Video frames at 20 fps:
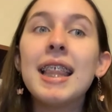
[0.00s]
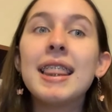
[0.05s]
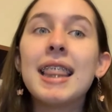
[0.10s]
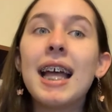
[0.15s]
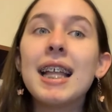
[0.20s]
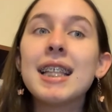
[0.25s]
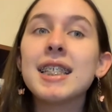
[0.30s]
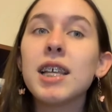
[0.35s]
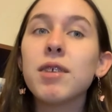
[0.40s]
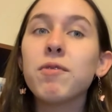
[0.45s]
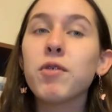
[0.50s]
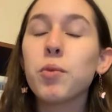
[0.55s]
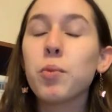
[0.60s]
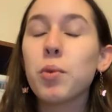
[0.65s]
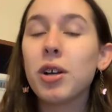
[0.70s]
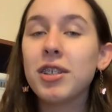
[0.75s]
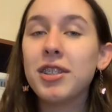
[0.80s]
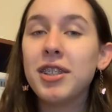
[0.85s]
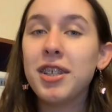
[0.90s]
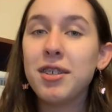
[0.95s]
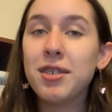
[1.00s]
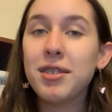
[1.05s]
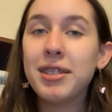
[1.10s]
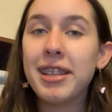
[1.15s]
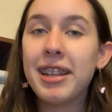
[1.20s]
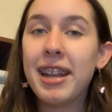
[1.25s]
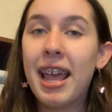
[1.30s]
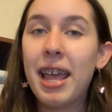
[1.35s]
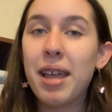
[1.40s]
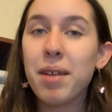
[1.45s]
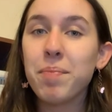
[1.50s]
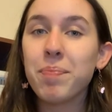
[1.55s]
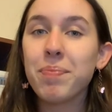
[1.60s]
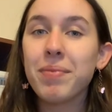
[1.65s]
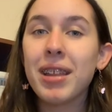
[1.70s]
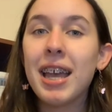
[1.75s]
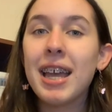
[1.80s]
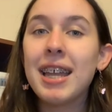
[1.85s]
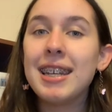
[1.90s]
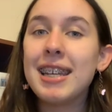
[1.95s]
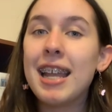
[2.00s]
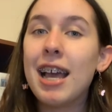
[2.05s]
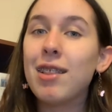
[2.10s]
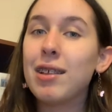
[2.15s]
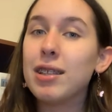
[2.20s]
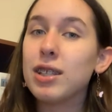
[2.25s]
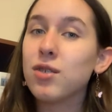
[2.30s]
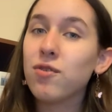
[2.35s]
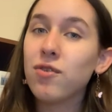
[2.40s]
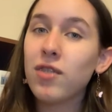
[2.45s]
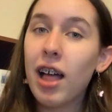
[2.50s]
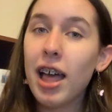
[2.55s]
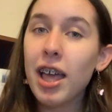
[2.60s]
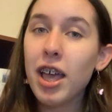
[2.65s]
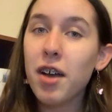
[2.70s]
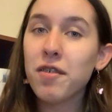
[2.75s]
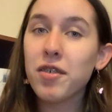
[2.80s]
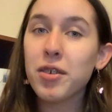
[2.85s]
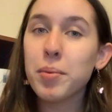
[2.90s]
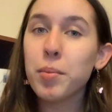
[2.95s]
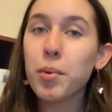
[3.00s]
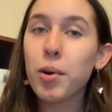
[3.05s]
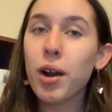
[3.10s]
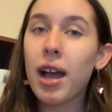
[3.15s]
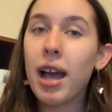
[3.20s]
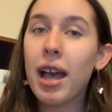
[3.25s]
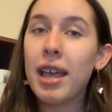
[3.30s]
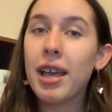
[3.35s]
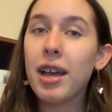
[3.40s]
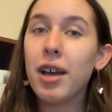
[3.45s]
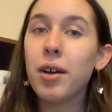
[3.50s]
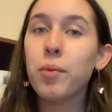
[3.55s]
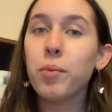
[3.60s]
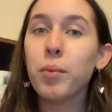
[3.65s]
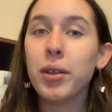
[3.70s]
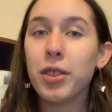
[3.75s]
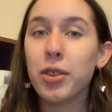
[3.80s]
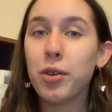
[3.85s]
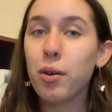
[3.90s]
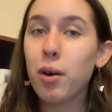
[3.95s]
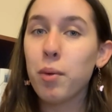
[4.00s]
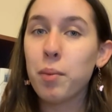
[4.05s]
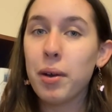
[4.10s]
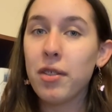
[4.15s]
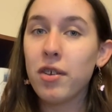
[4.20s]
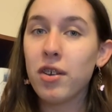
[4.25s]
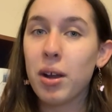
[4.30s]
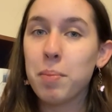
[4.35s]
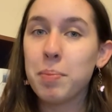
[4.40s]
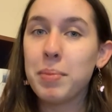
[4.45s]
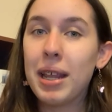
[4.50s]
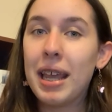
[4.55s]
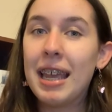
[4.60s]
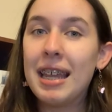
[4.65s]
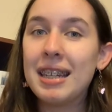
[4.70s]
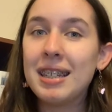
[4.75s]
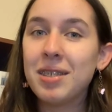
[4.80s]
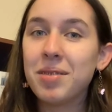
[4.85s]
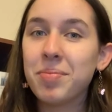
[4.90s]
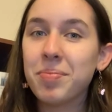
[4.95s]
That's it for World News Today. Now let's fly over to Mariah with your weather update.